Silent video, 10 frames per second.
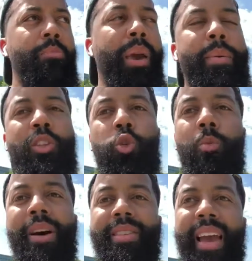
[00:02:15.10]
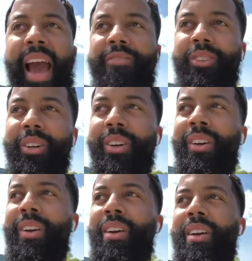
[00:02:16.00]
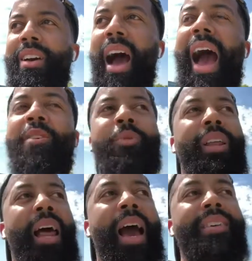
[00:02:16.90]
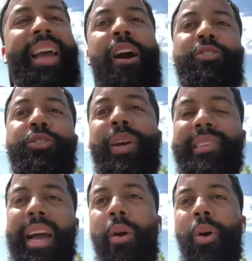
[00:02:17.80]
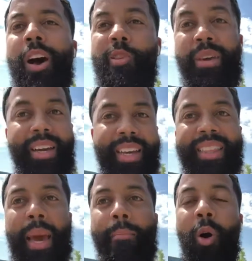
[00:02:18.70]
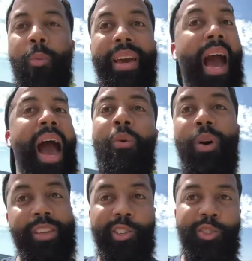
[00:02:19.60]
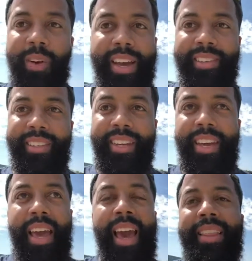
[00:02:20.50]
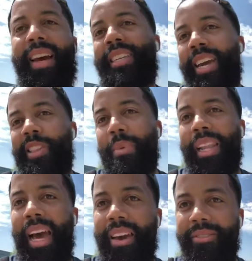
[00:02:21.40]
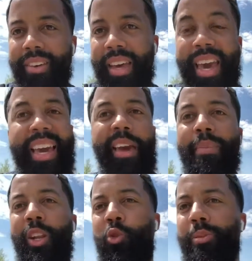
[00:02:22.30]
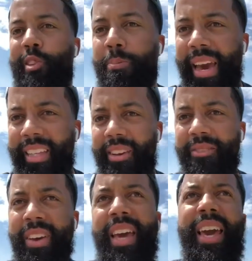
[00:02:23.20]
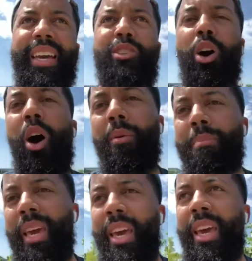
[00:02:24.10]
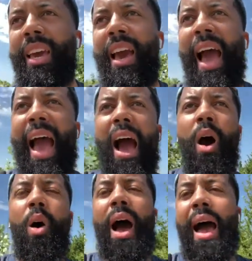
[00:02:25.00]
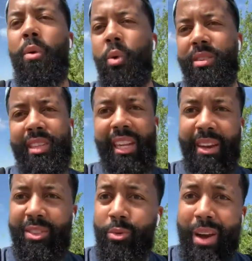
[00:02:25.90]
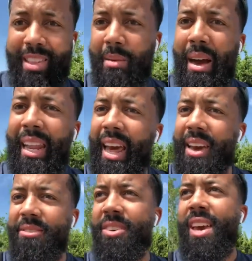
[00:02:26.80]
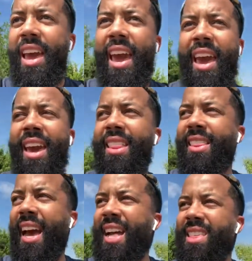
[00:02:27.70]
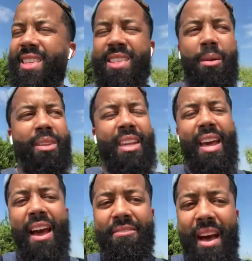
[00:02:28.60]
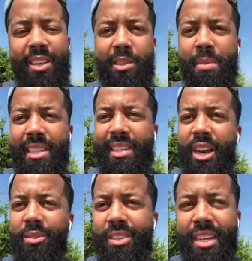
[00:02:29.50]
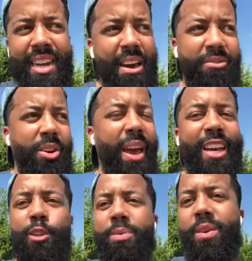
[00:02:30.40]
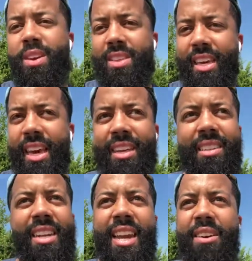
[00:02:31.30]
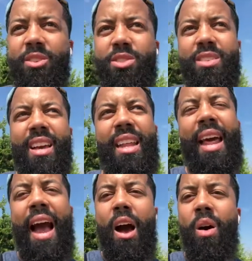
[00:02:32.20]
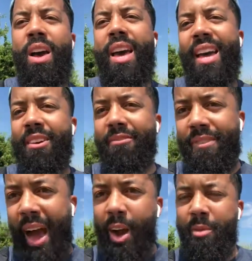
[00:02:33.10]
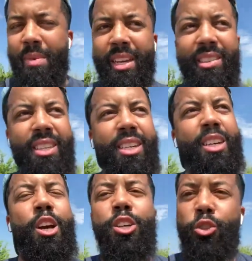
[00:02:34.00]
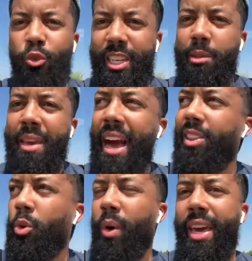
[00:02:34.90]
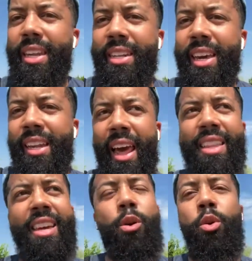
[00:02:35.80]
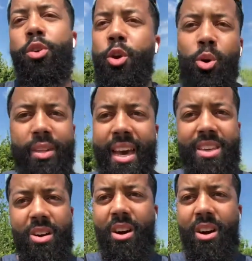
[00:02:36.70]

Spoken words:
maybe 2 months after, I realized how stressed I was, because at that moment I wasn't stressed. And that changed my life. It gave me a new perspective. It taught me how I want to live the rest of my life. And that's something that I vowed to myself to never experience again, to never just allow an environment to stress me out the way it did. There were no days